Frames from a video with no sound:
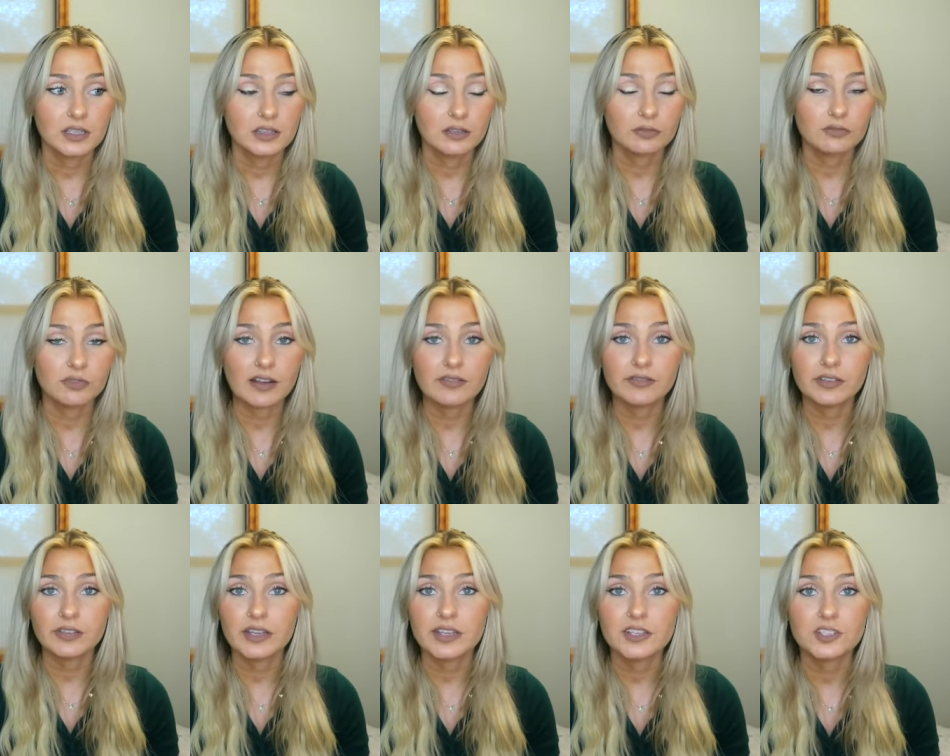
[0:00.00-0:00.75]
the
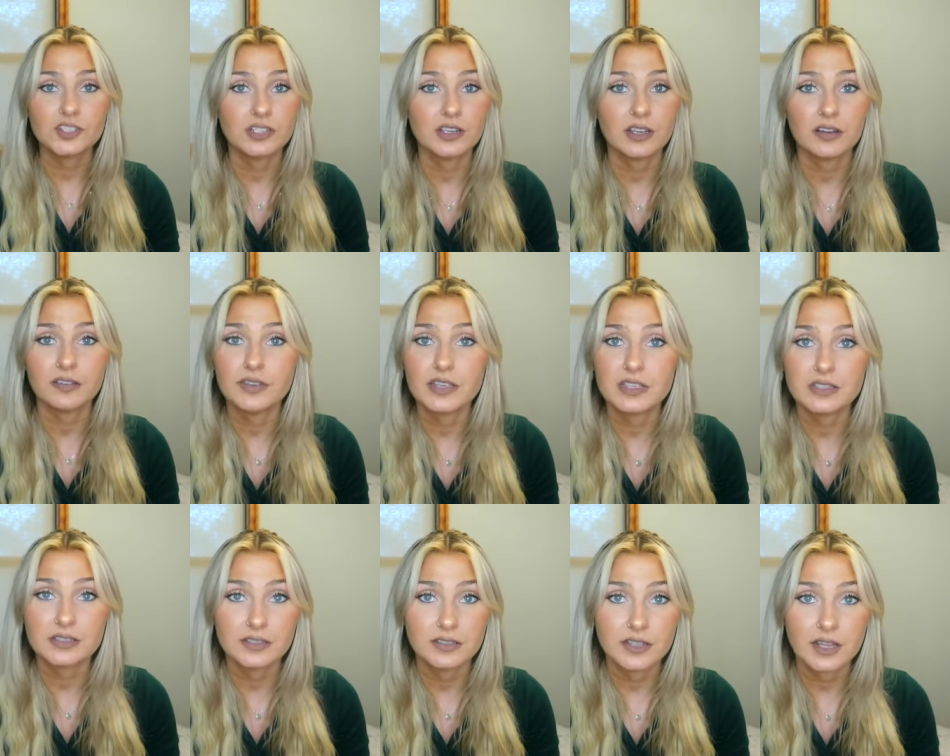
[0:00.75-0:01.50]
revelation of
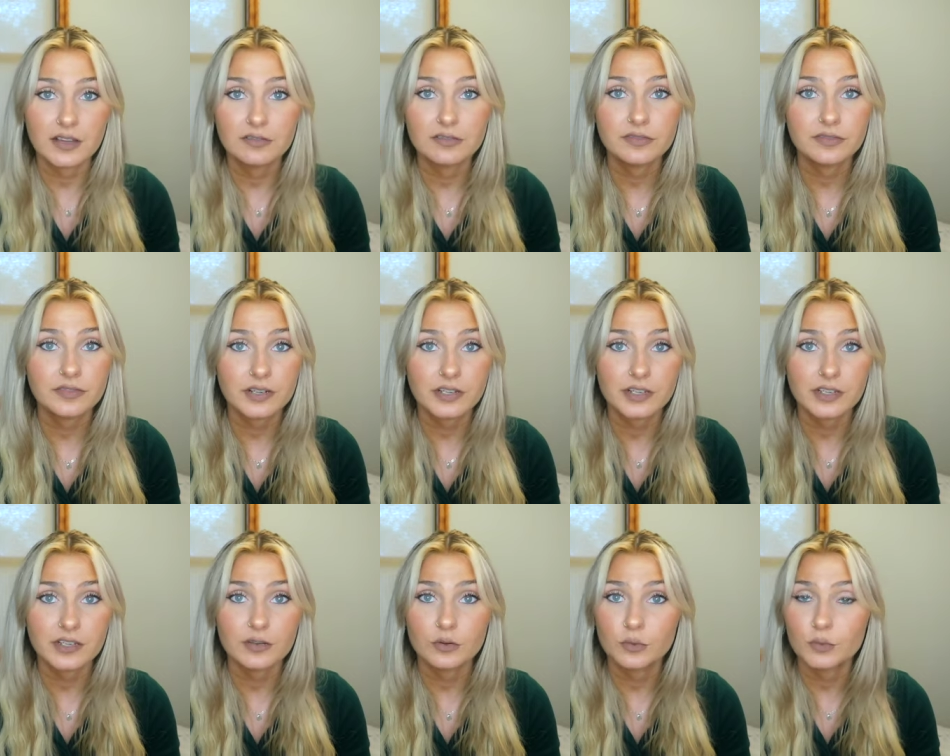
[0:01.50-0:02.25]
his love for
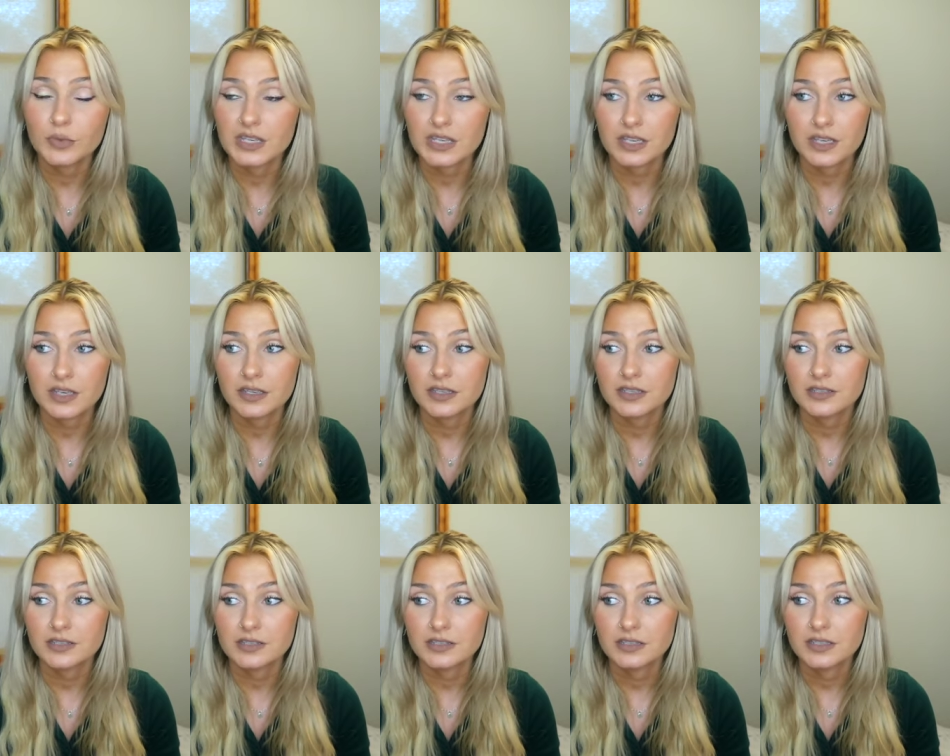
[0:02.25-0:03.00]
you
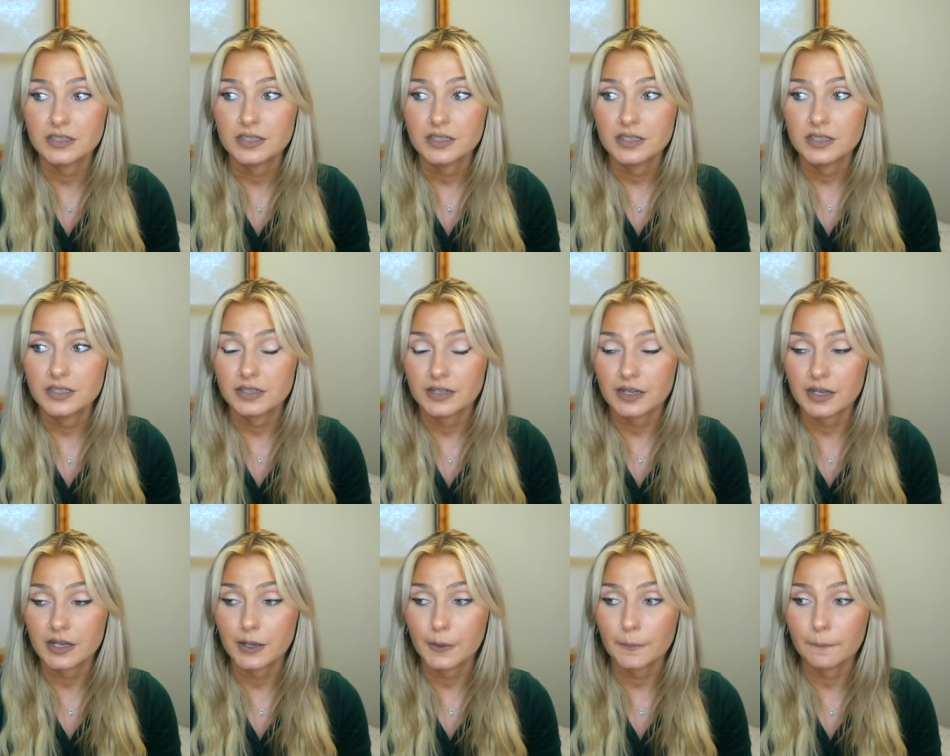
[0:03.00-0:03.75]
because
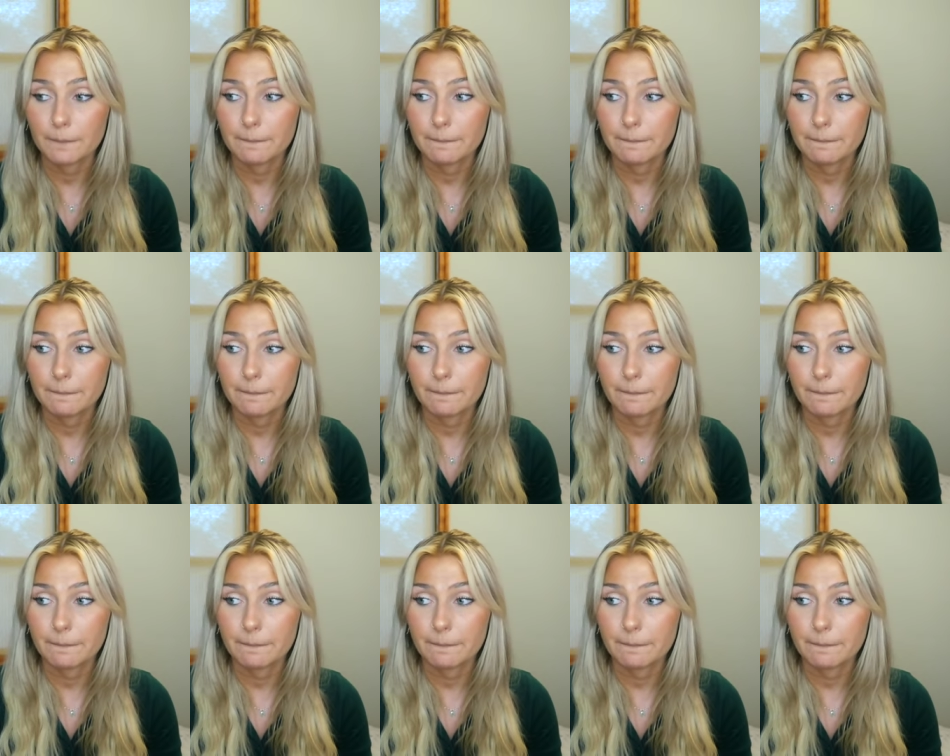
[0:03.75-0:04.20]
um,